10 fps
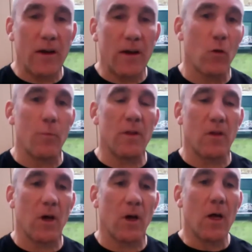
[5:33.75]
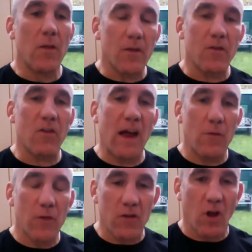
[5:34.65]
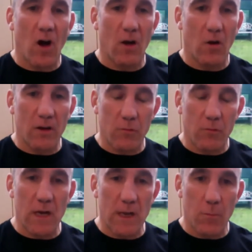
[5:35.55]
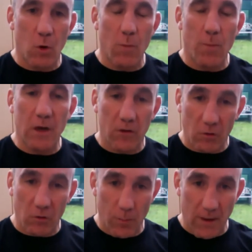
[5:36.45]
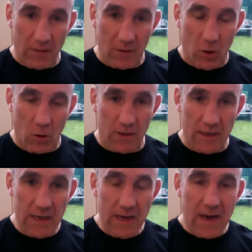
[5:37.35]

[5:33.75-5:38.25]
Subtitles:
It taught me that the sound, the dialogue is really important because it's all about the comedy.